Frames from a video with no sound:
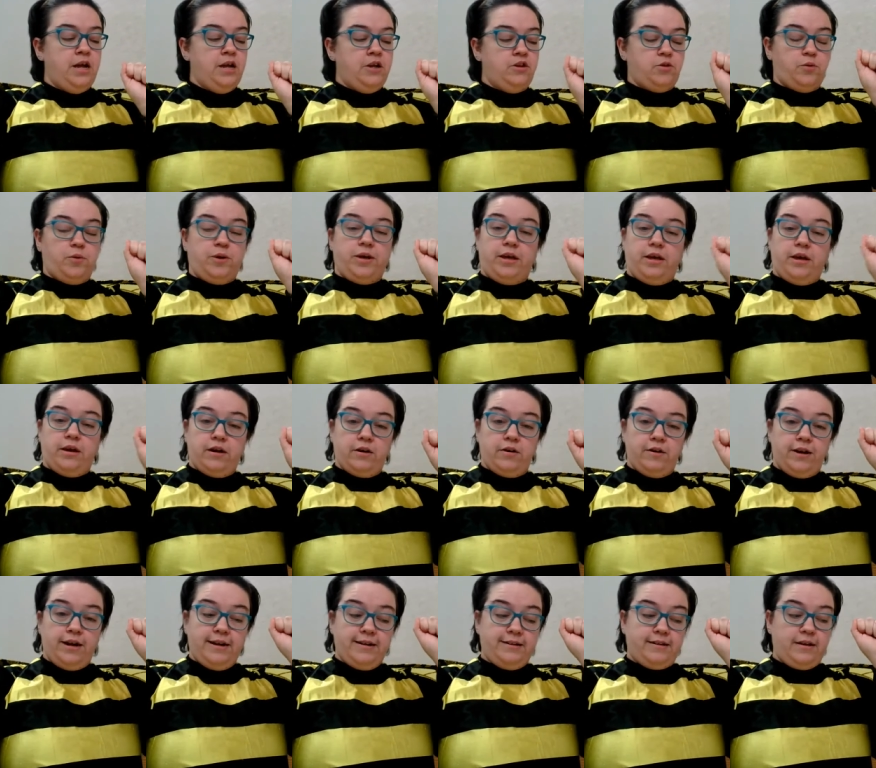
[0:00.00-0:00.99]
So here
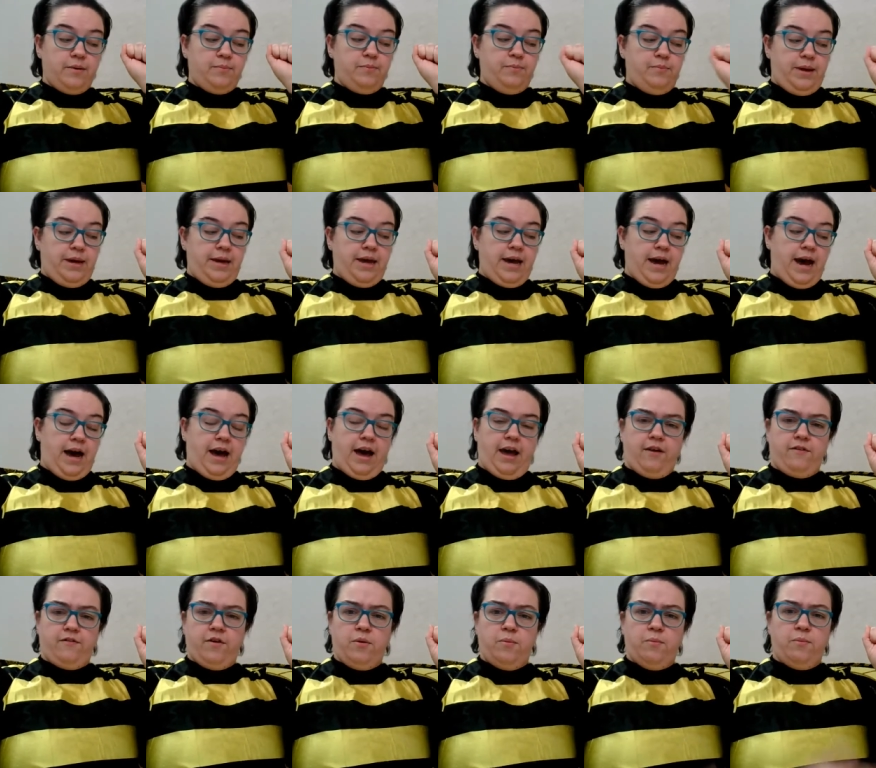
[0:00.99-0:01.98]
is a
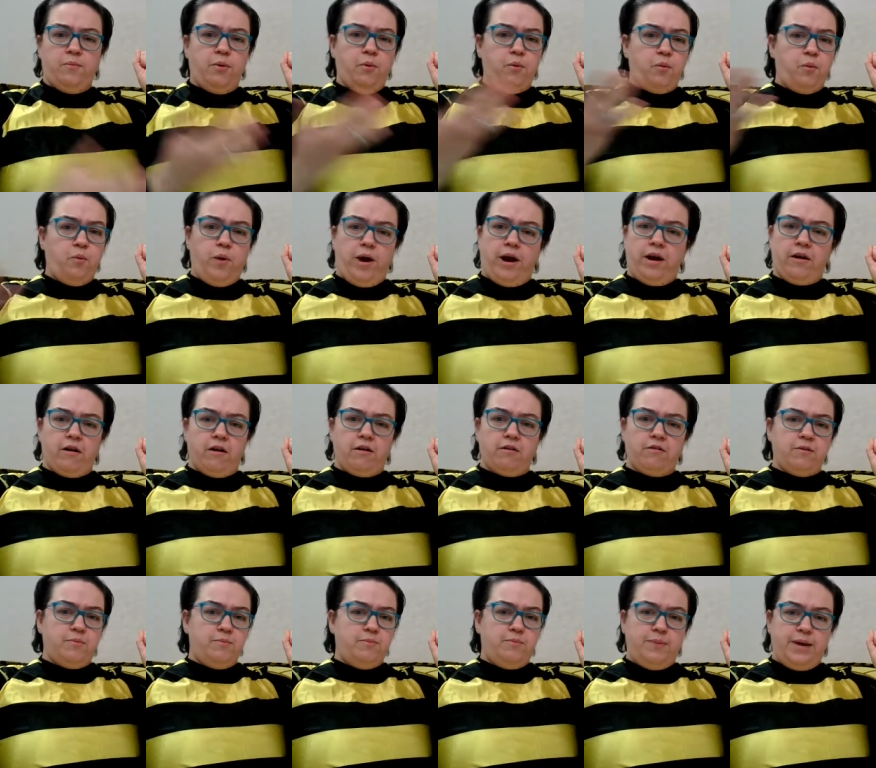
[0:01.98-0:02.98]
beehive, but where are
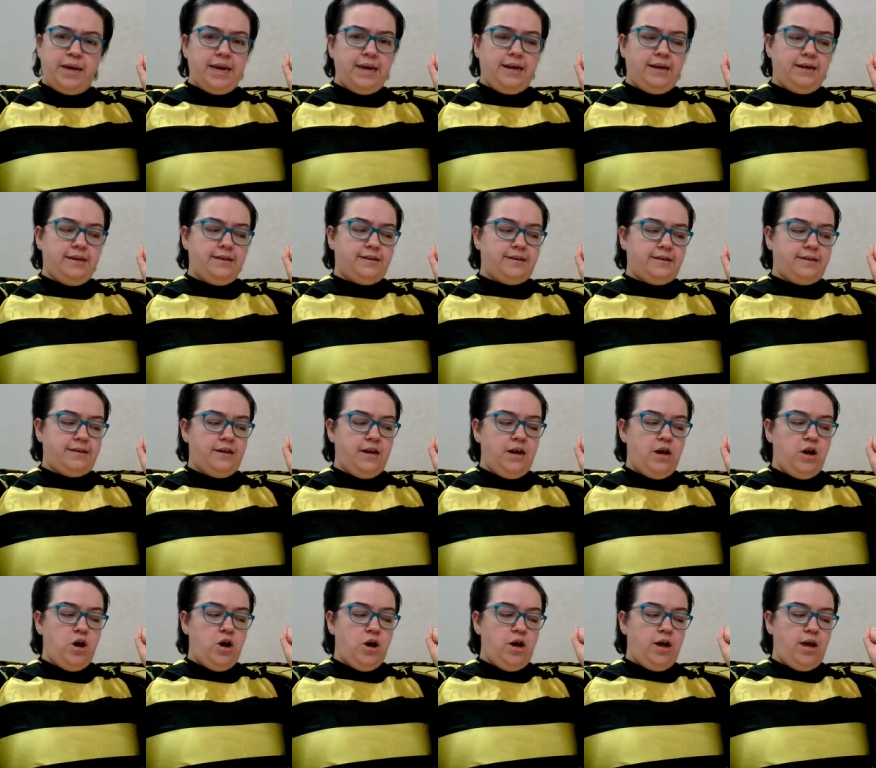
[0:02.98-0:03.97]
the bees?
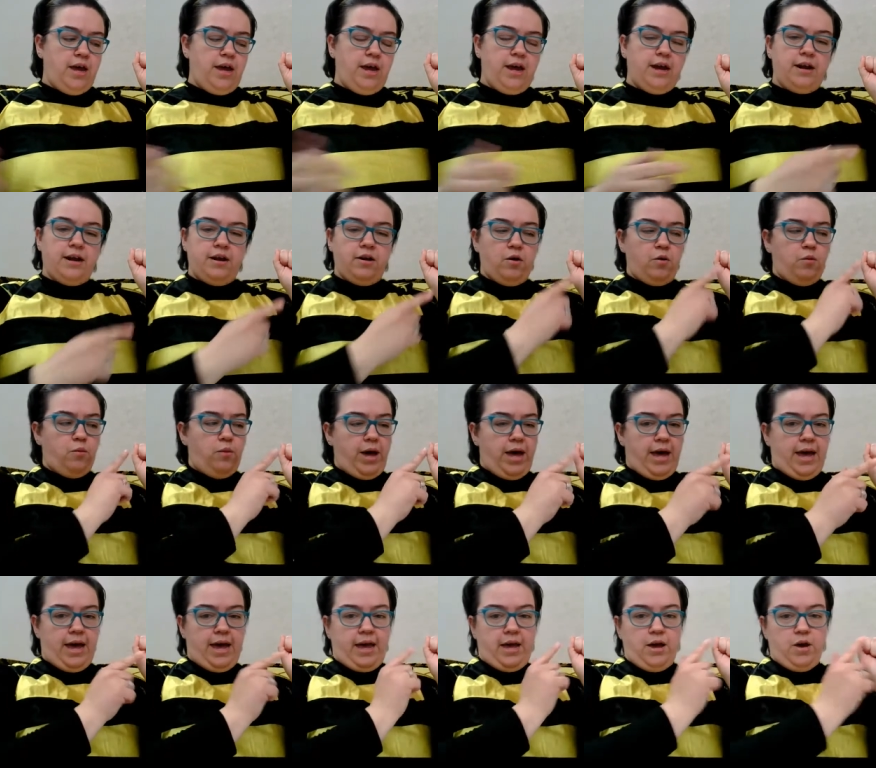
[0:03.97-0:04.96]
Hidden
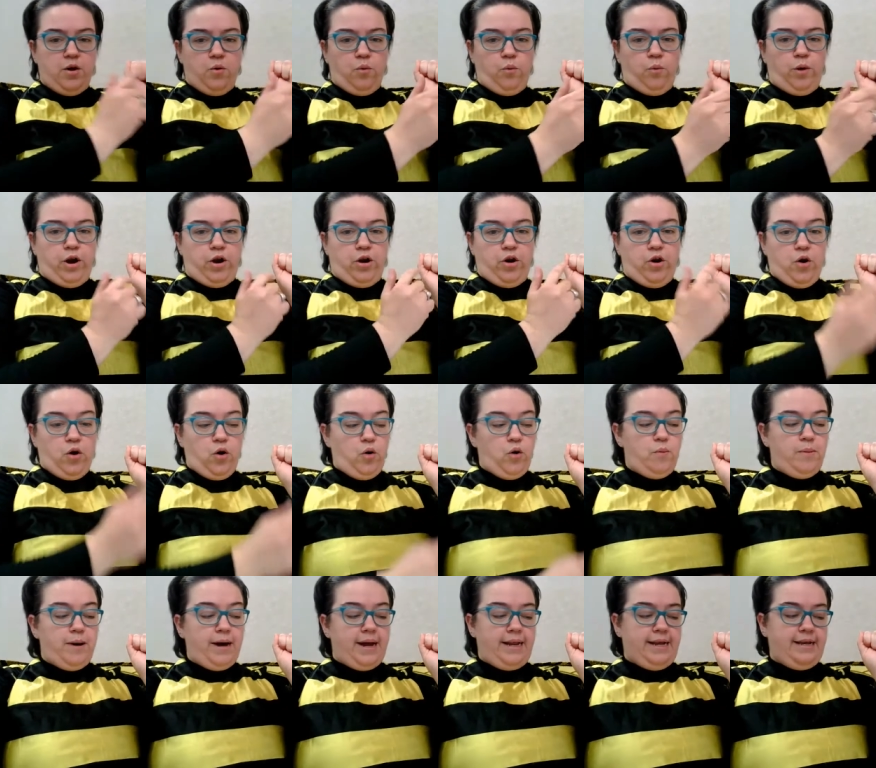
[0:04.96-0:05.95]
away where
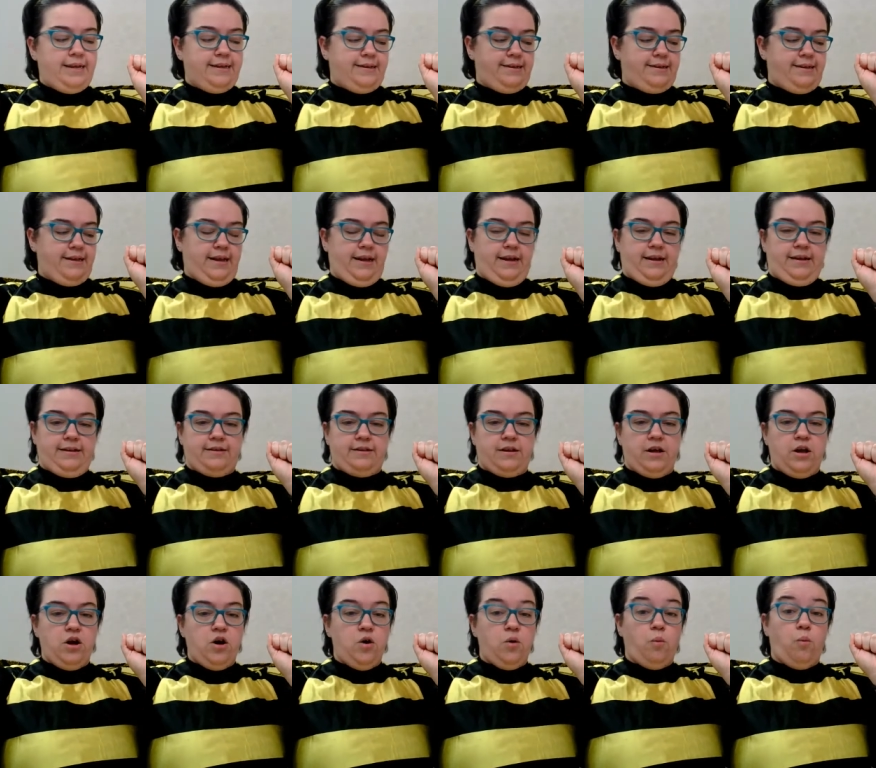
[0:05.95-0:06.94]
nobody sees.
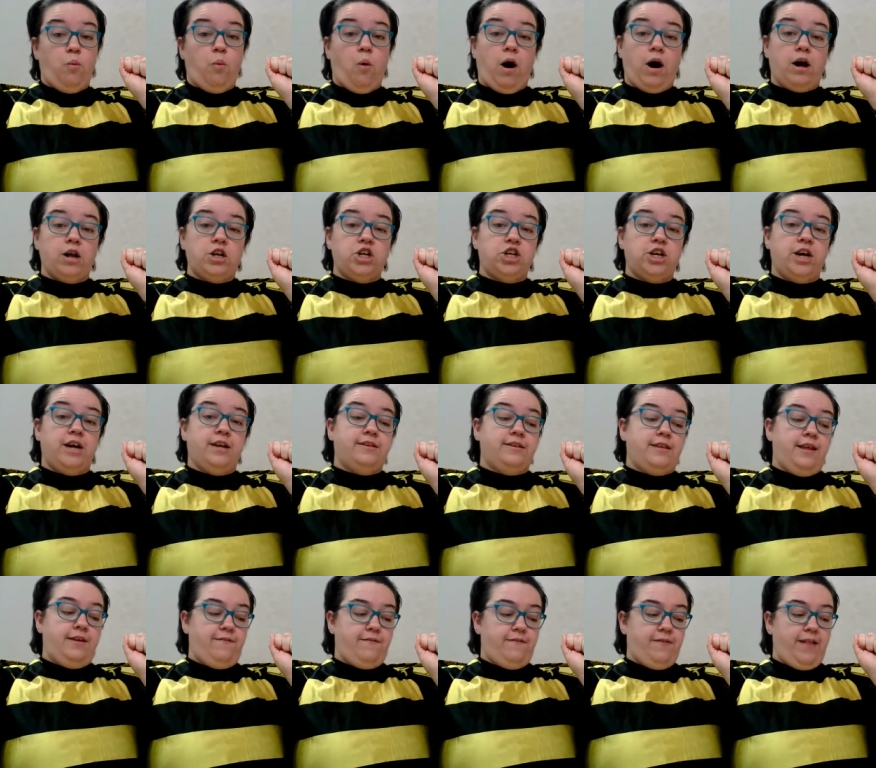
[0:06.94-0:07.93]
Watch as
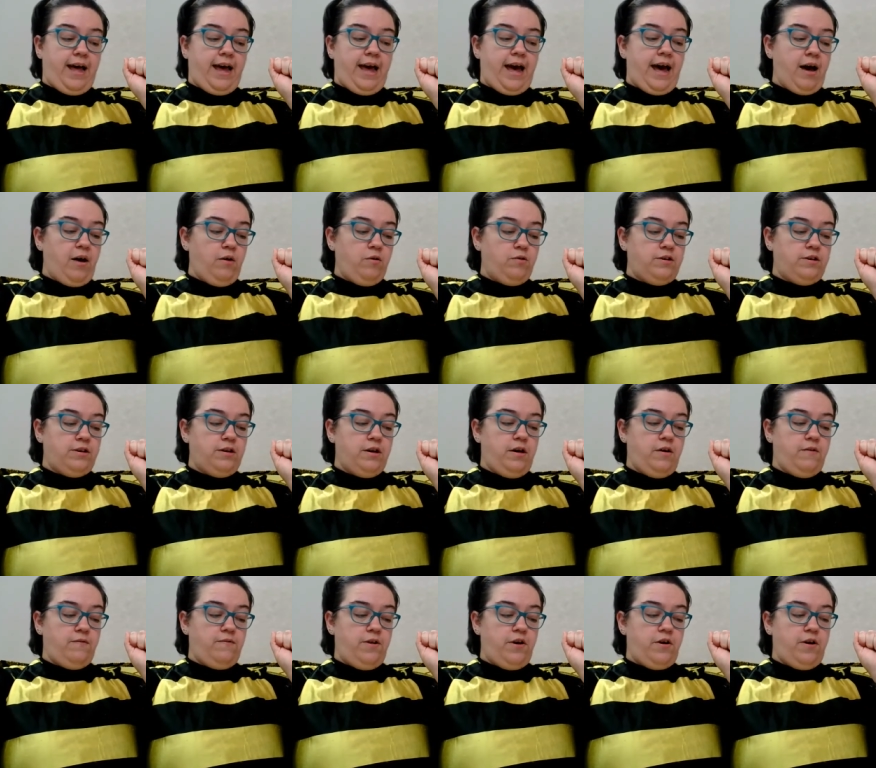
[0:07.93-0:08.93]
they fly out
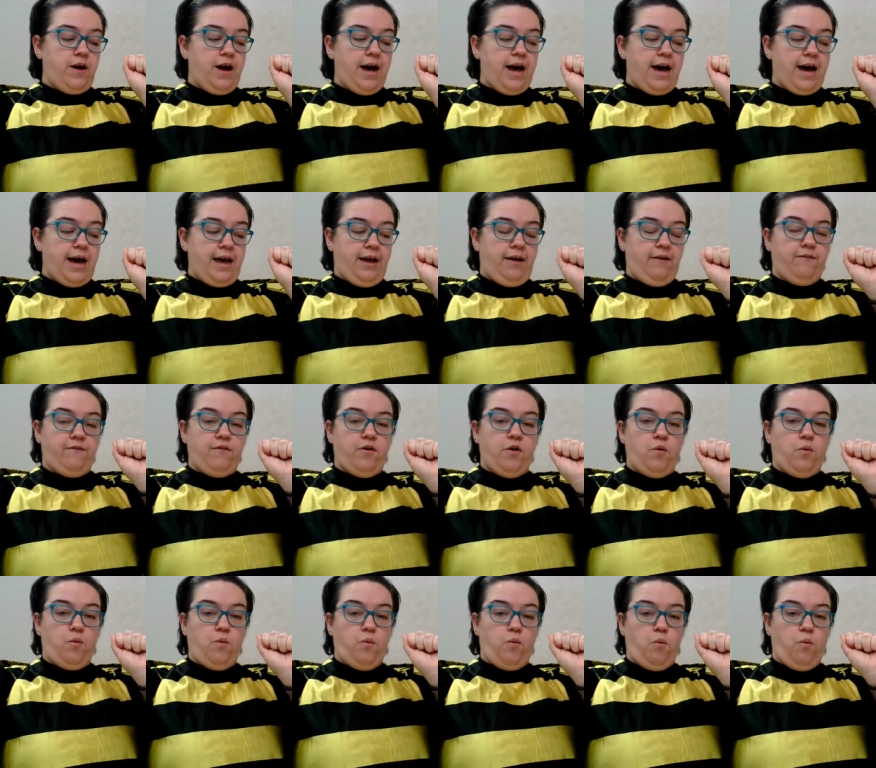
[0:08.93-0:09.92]
of their hive.
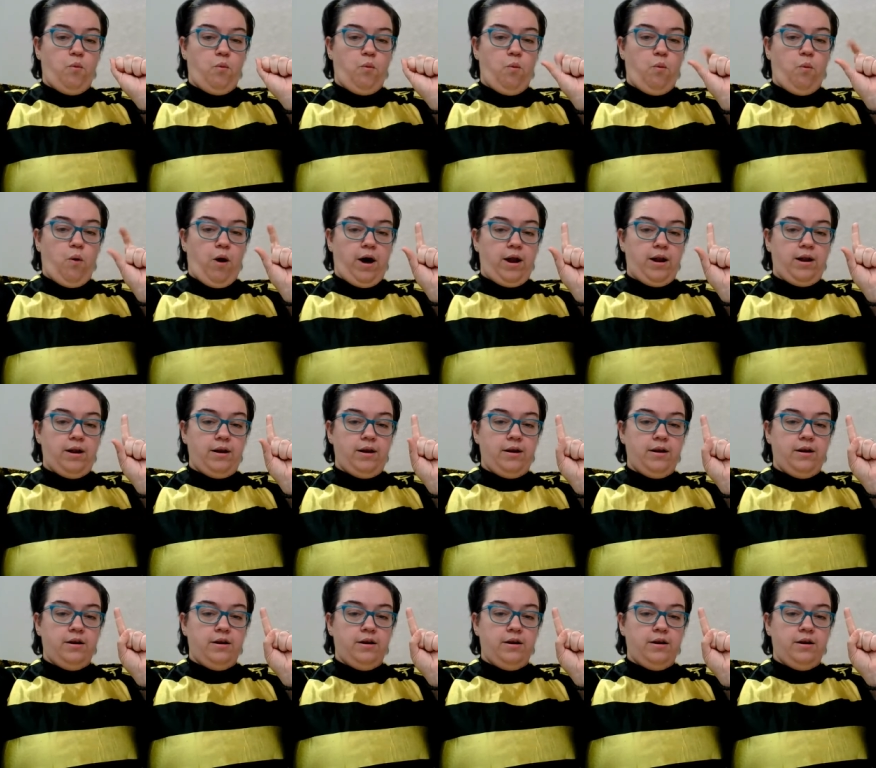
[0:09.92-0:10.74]
1,